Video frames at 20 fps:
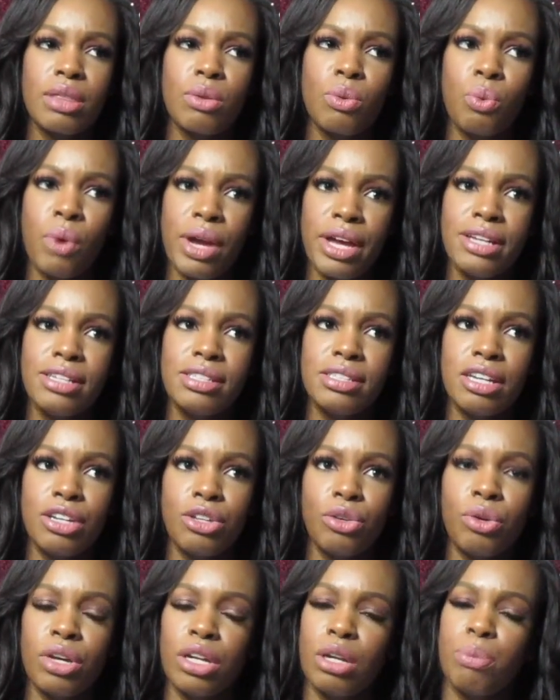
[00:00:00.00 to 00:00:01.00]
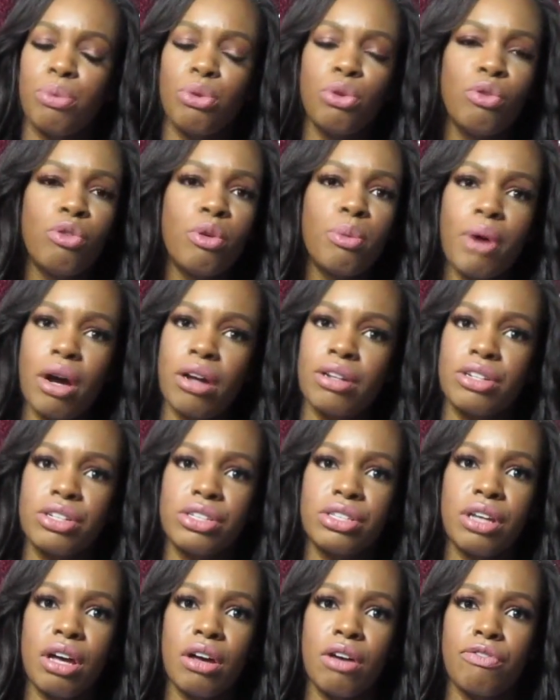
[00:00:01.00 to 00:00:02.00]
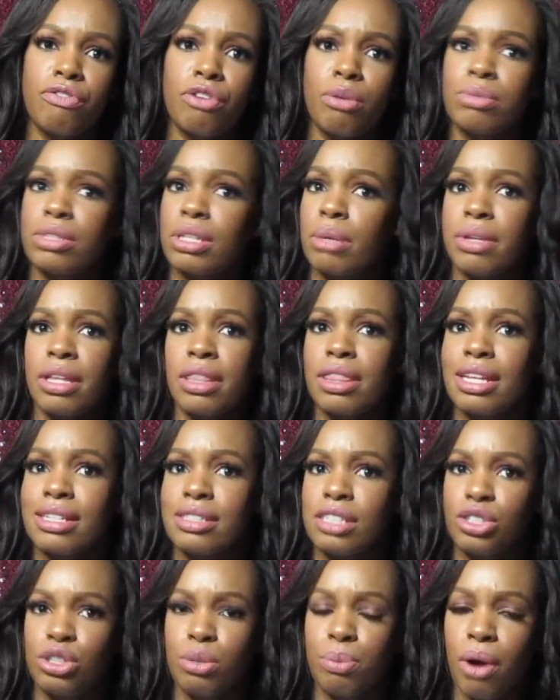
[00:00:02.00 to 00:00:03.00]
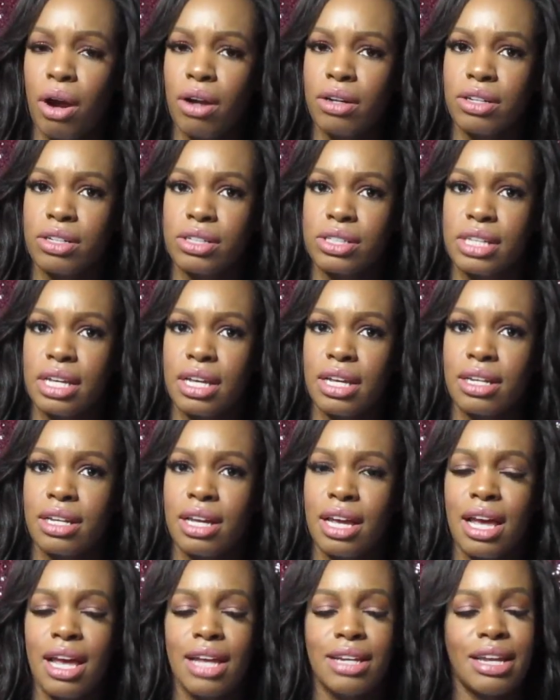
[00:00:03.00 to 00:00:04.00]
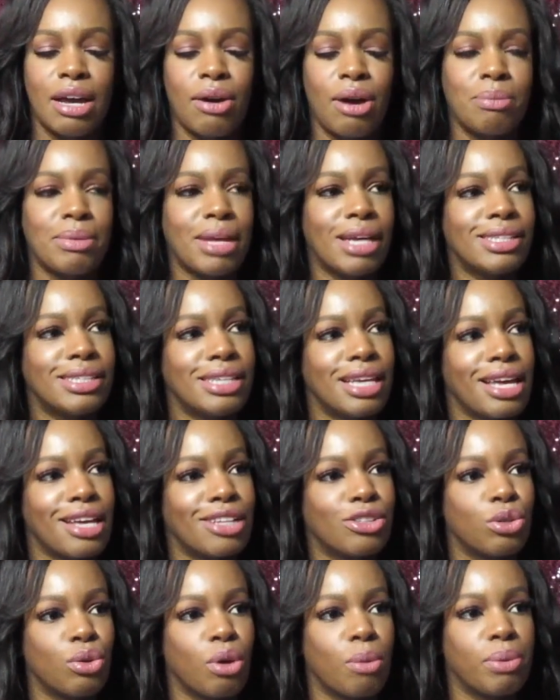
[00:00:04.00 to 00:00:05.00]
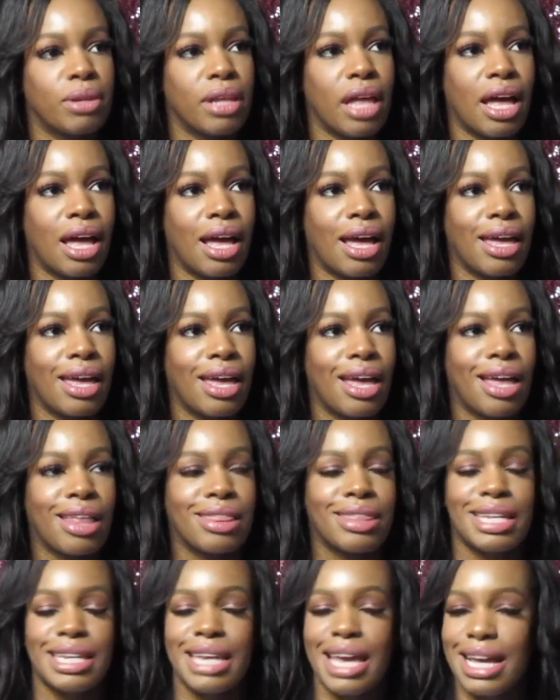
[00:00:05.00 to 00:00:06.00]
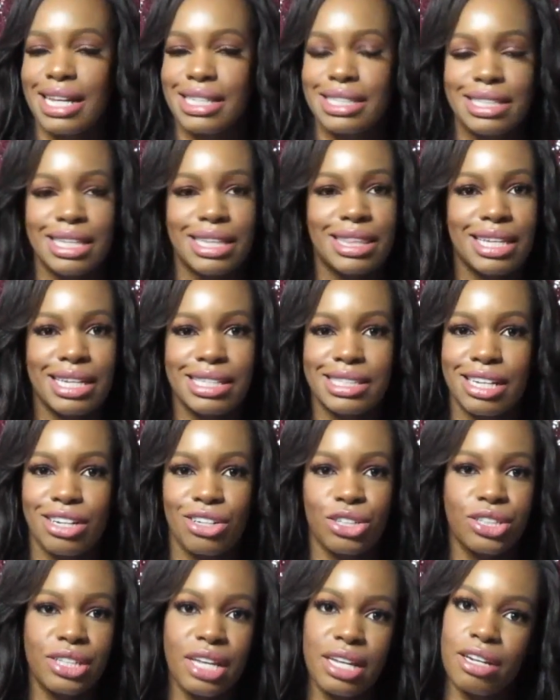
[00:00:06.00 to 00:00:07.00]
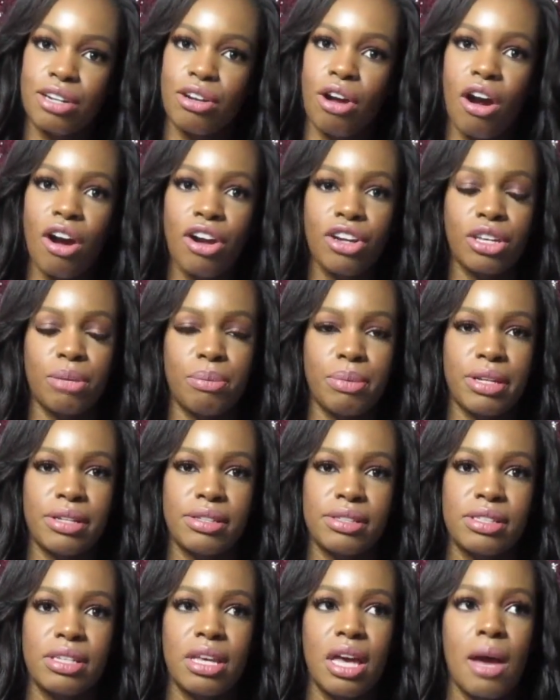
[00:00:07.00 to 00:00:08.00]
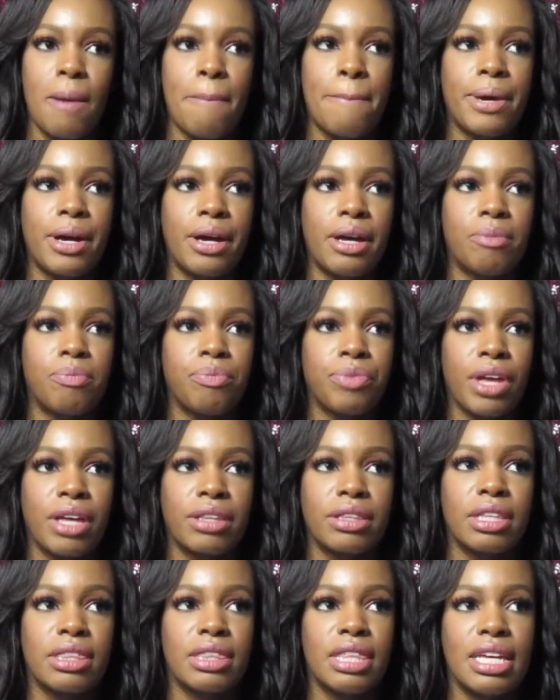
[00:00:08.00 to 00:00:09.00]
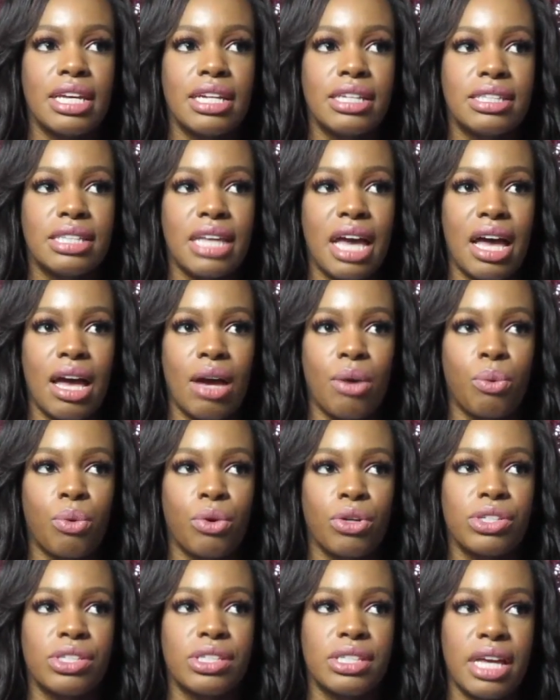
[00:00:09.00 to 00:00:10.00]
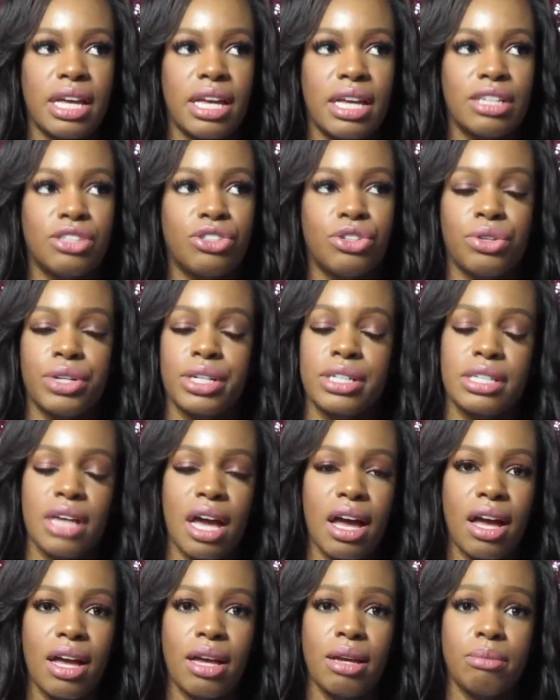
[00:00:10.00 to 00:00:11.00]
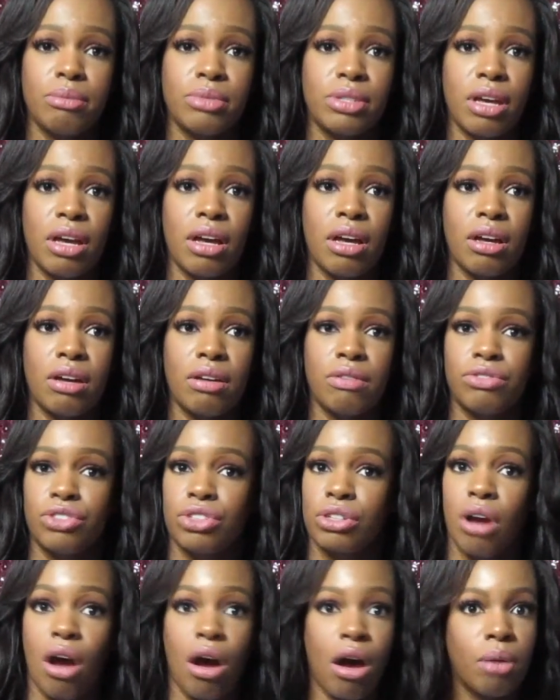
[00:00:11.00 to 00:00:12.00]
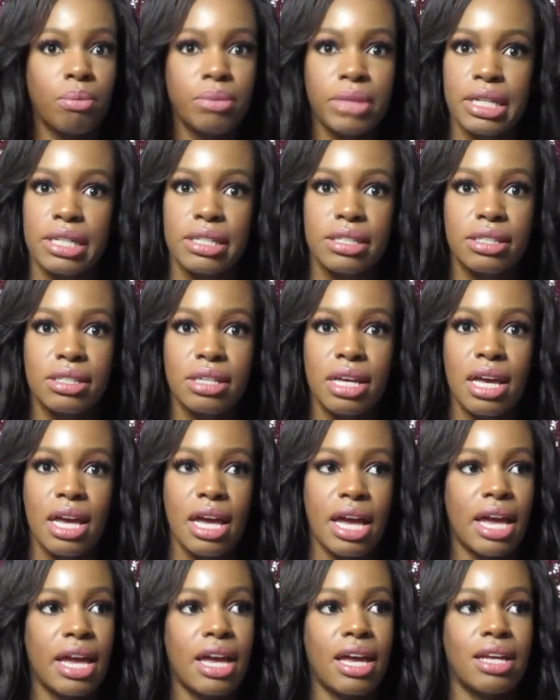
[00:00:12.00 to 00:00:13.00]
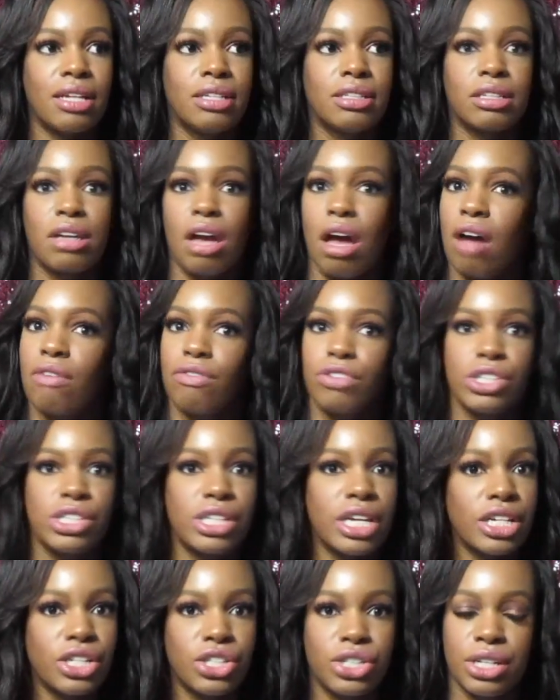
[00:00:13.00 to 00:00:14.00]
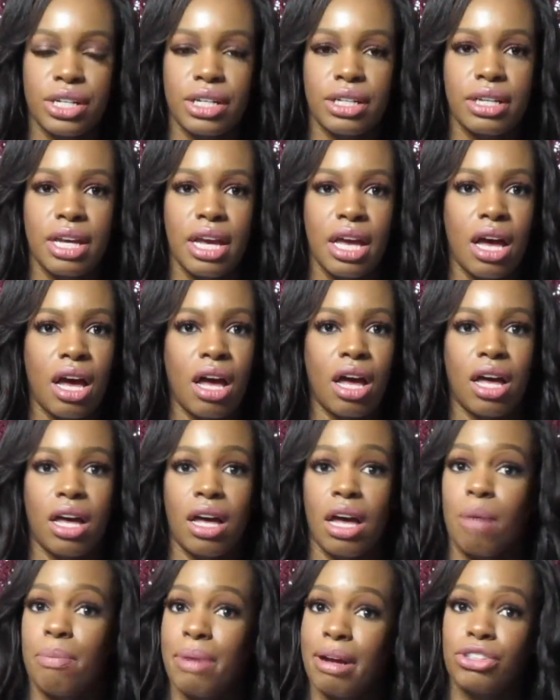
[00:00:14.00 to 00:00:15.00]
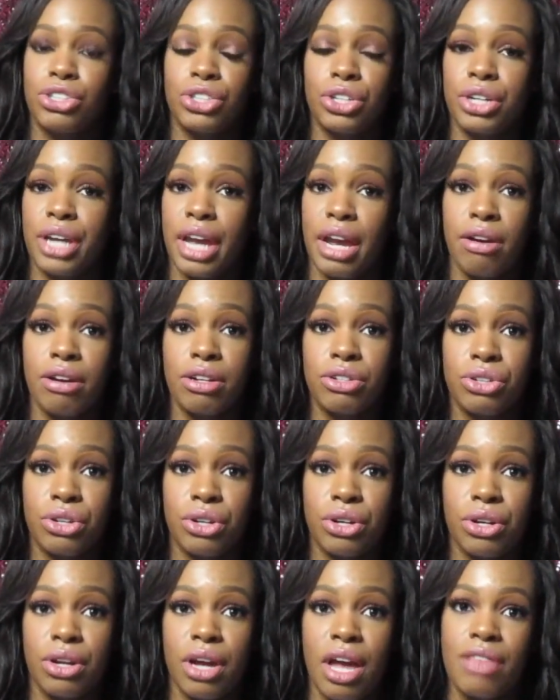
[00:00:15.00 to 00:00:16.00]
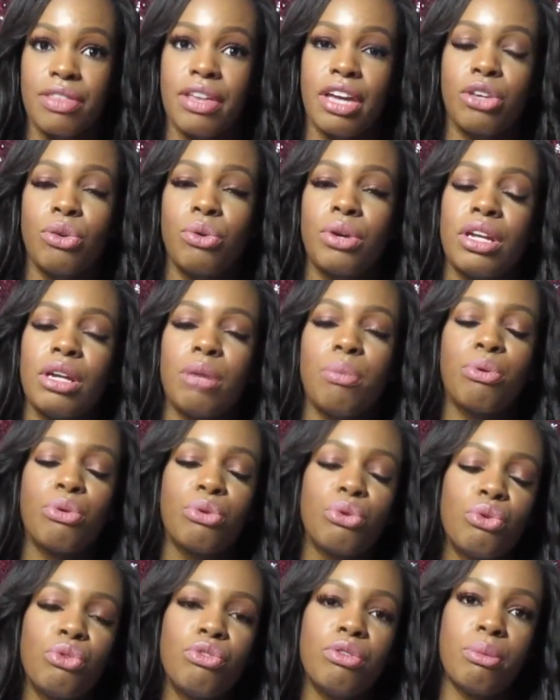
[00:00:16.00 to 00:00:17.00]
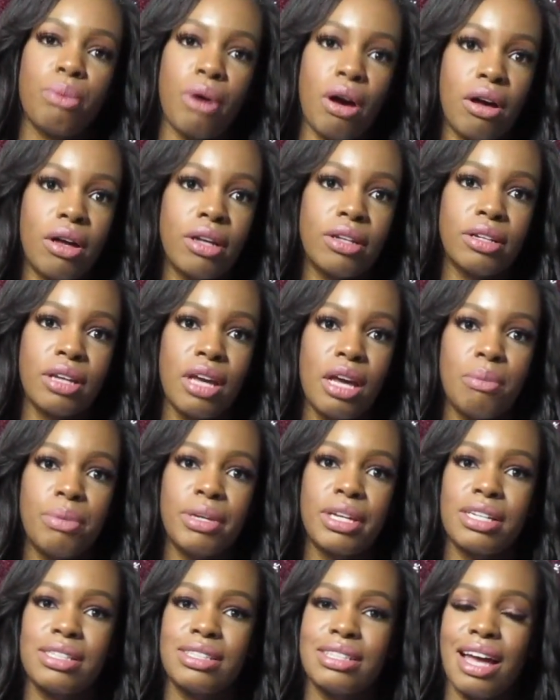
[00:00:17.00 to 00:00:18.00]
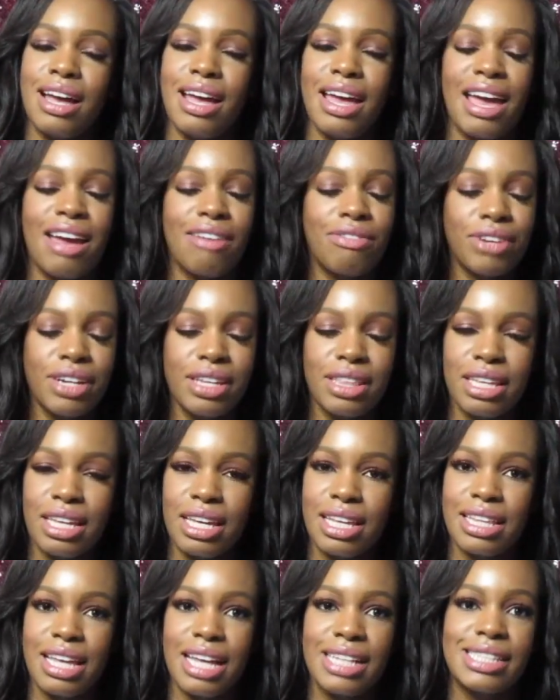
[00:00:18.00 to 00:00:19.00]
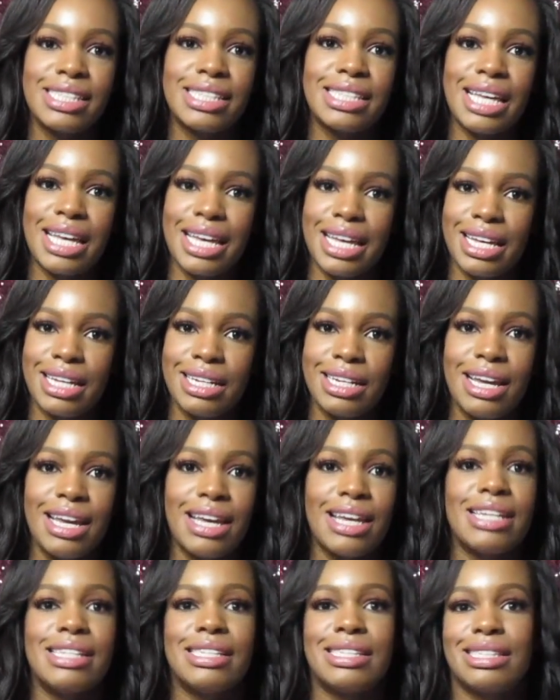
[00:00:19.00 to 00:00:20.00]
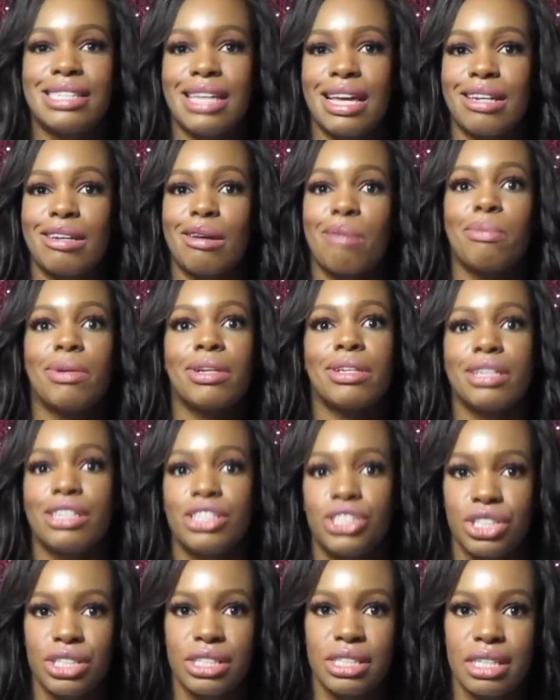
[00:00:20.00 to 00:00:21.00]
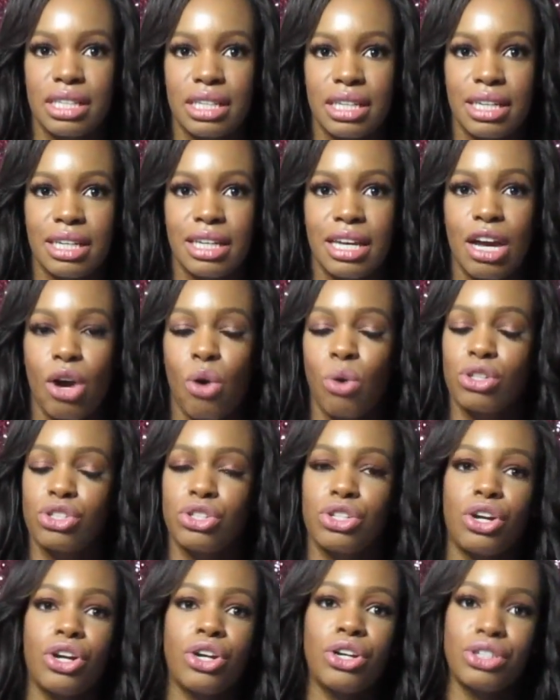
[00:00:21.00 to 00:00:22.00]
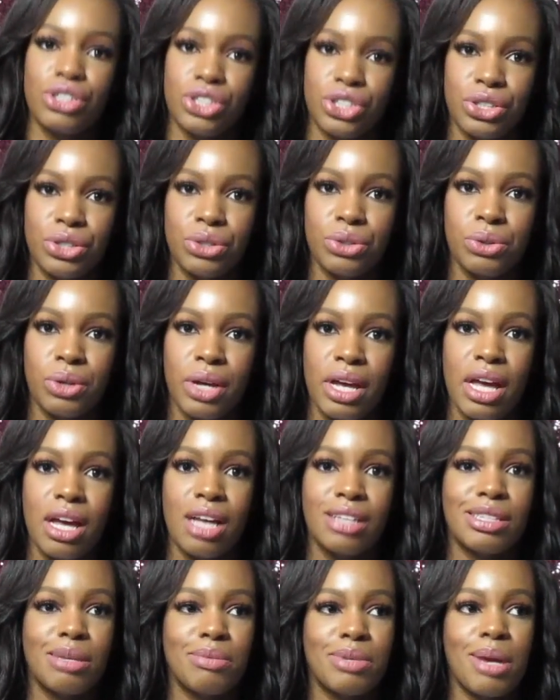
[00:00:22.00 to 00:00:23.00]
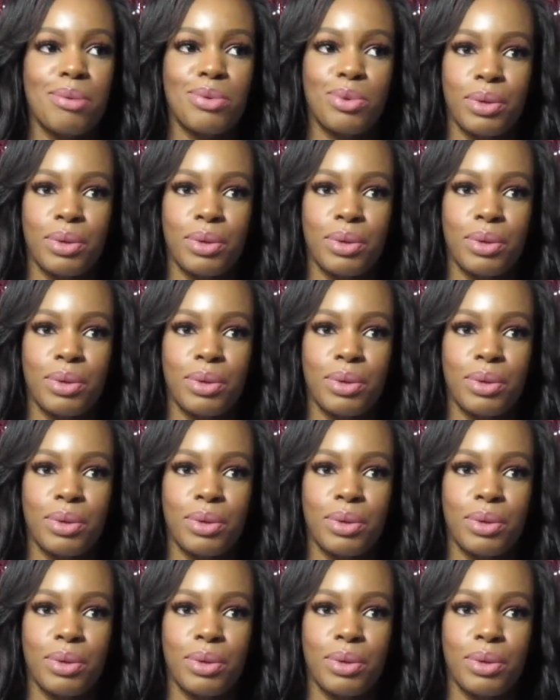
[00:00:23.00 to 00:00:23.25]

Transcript: ways that you can improve upon yourself from some of the things that your partner said. Now, I'm not saying to apply the nasty things that are said in arguments, but the things that were said during times of calmness and conversation about your character that you can improve upon. Because not everything that's said is said maliciously or to hurt you. Sometimes